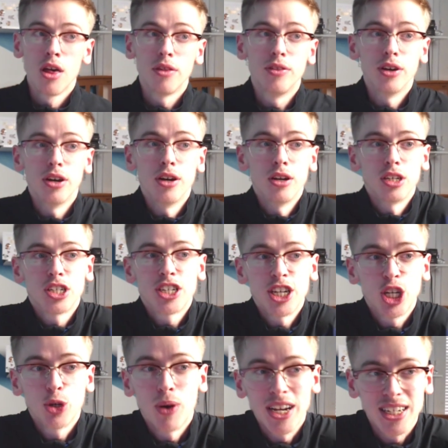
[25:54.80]
the
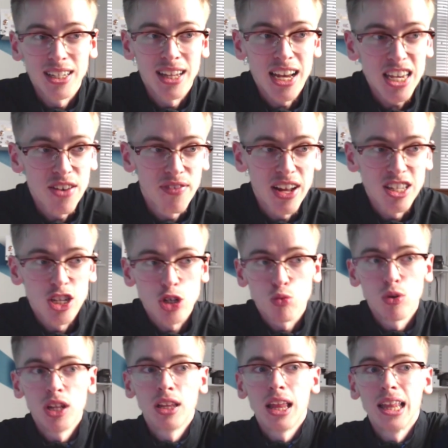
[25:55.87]
situation that Juventus
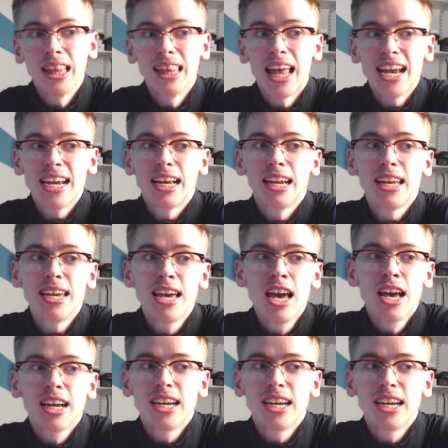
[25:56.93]
will likely